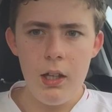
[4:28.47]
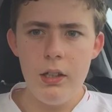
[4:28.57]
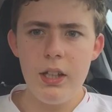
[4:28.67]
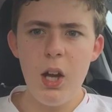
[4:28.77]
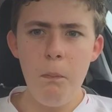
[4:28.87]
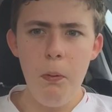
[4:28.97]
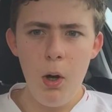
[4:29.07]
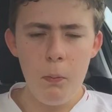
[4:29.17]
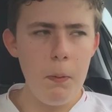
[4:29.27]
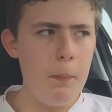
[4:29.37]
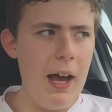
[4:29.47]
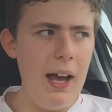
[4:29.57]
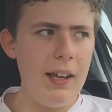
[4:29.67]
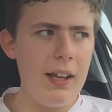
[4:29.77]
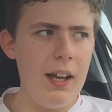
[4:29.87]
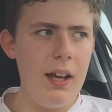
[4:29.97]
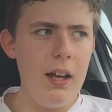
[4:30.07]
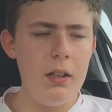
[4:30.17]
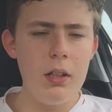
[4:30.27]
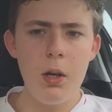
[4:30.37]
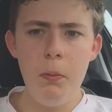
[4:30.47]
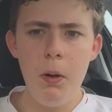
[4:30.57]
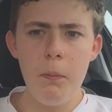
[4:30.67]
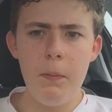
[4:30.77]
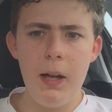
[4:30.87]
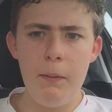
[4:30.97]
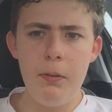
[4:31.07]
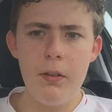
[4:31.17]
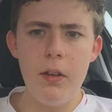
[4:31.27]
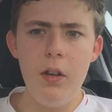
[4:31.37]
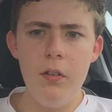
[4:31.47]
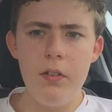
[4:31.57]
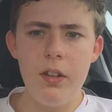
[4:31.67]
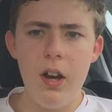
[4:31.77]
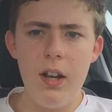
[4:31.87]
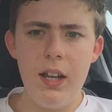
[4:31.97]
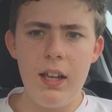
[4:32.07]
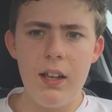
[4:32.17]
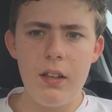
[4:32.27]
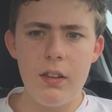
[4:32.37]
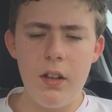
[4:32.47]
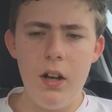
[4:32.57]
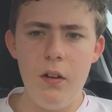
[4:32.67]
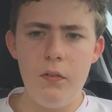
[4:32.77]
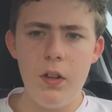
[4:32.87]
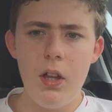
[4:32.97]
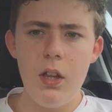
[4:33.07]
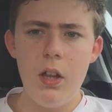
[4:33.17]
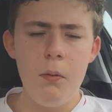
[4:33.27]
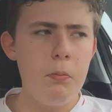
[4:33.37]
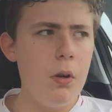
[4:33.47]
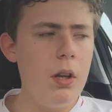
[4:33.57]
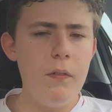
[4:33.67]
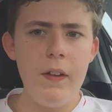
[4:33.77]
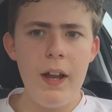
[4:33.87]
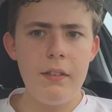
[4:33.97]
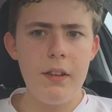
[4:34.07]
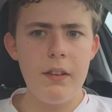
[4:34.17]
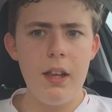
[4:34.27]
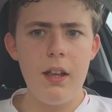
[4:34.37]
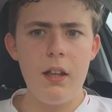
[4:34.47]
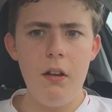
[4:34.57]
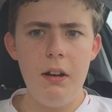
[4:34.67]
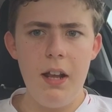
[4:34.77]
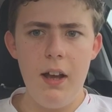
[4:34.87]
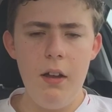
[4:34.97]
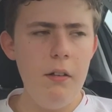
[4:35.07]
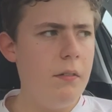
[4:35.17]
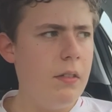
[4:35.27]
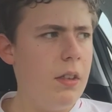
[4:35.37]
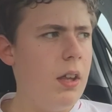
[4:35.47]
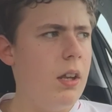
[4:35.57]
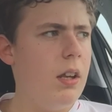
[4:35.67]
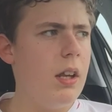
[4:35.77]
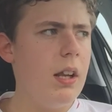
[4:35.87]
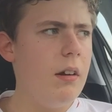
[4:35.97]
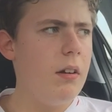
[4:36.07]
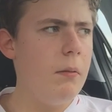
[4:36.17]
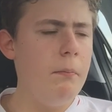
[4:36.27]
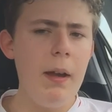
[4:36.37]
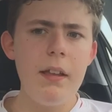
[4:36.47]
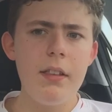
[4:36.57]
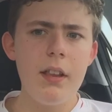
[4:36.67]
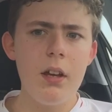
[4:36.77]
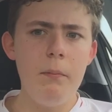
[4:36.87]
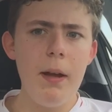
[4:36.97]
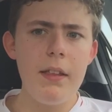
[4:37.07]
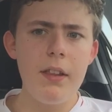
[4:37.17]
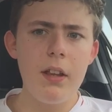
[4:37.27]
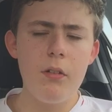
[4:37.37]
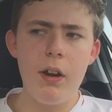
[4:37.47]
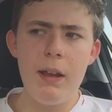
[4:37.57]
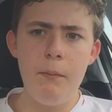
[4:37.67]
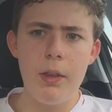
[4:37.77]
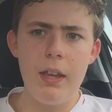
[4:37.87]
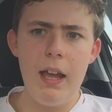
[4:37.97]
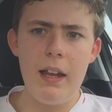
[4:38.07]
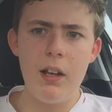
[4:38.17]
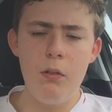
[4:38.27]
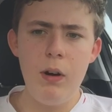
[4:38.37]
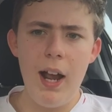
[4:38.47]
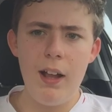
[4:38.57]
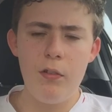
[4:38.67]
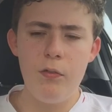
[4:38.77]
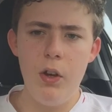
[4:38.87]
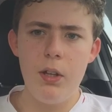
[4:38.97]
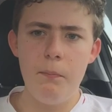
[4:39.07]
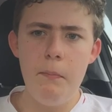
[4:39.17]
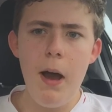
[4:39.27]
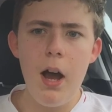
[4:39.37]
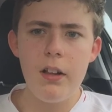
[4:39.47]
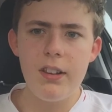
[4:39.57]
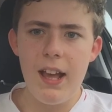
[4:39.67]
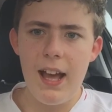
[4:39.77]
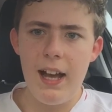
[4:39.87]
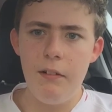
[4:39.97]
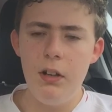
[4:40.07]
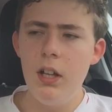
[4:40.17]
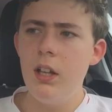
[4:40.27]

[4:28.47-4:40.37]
They've got Pogba back. Plus the new signings of Bruno Fernandes and N'Golo. They've now got Mason Greenwood there. They've got Rashford, Martial.